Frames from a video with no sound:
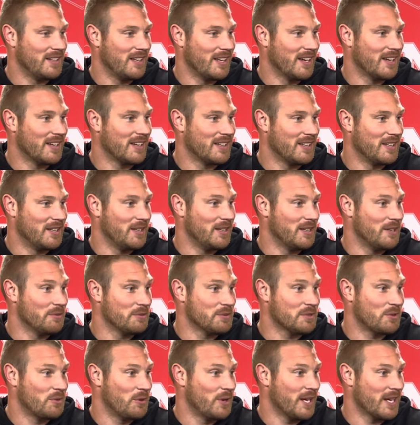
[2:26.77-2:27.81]
Yeah, it
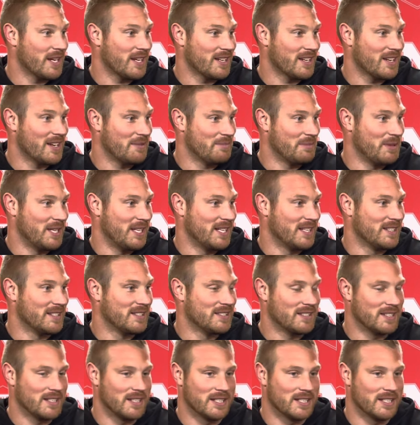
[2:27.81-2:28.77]
was quick. I mean,